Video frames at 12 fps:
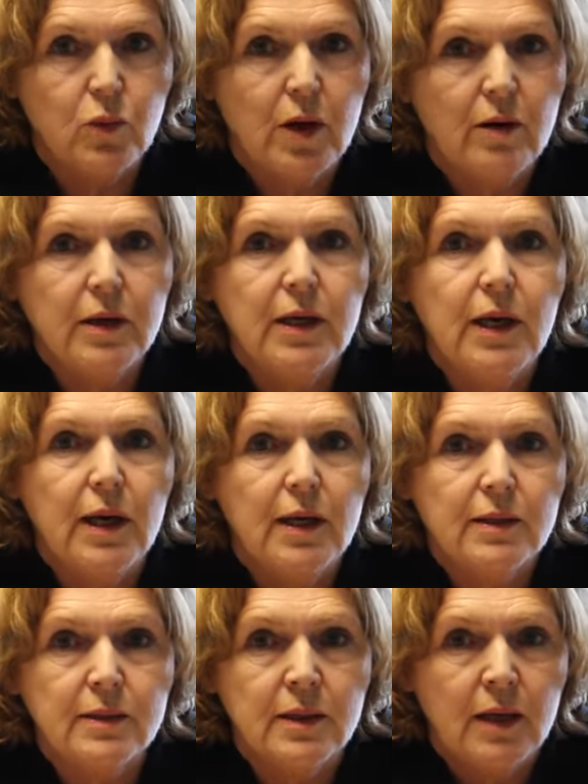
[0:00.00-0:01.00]
where he
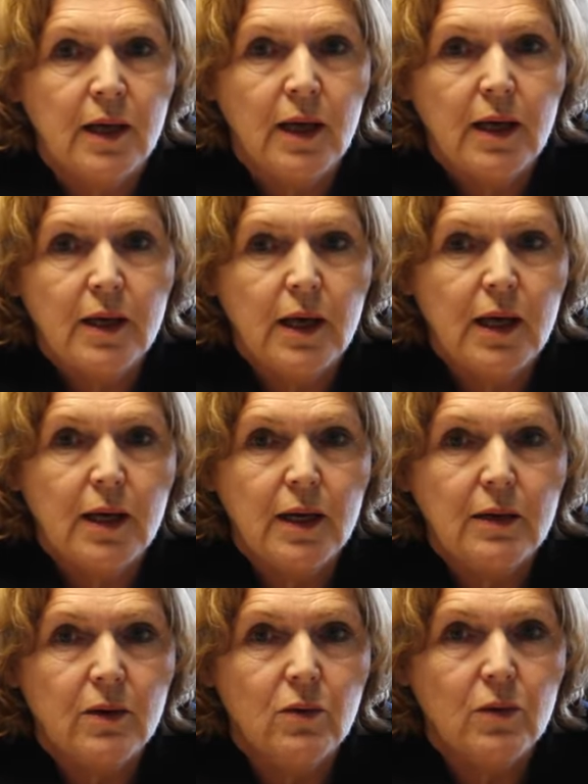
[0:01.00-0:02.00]
has
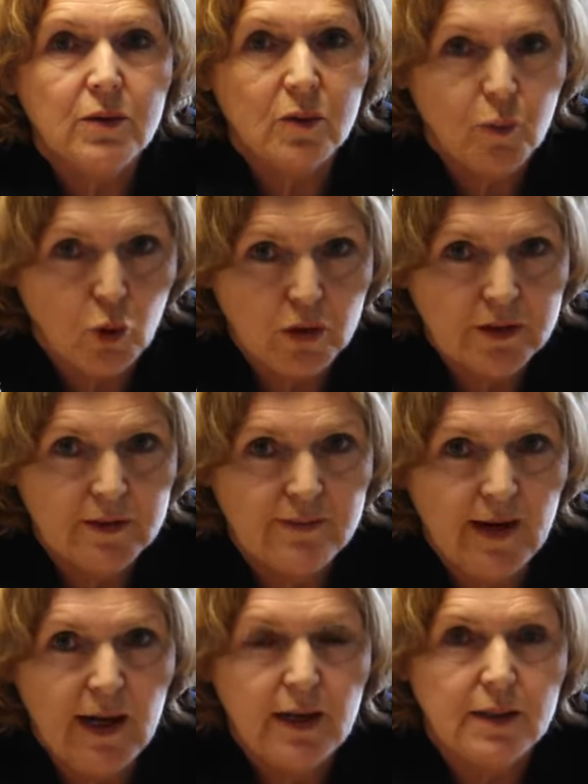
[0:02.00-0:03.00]
supported
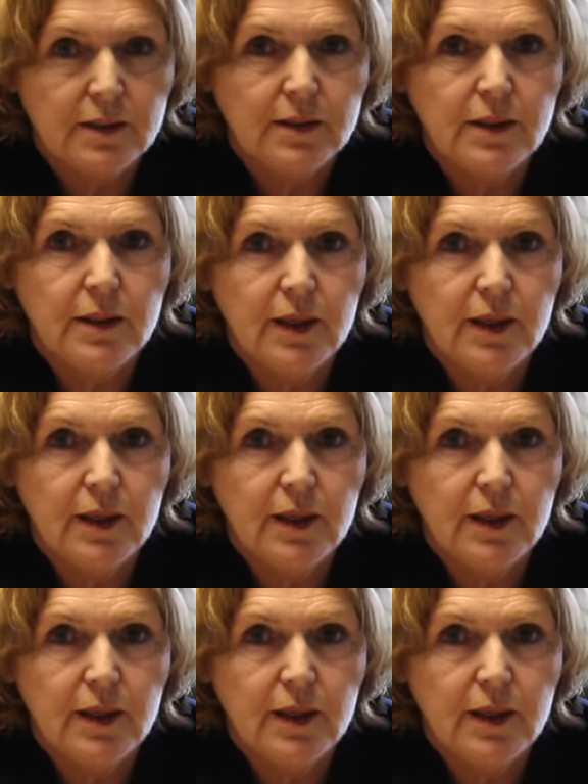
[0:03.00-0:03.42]
violence.